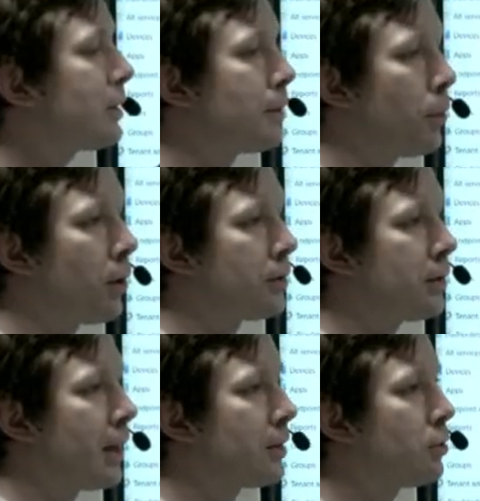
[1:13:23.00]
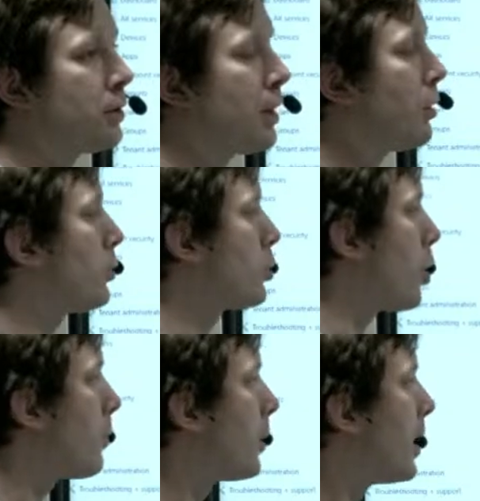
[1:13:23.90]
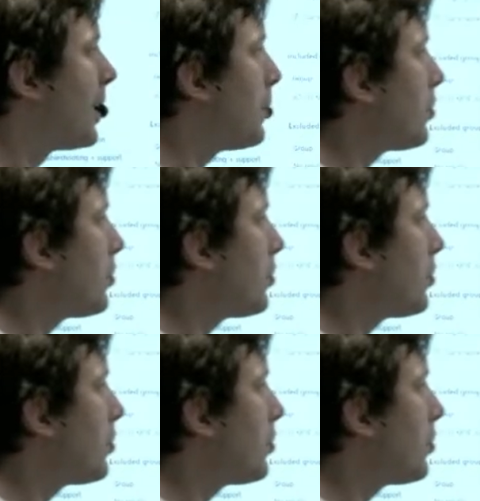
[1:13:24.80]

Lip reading: the policy as you see on top, but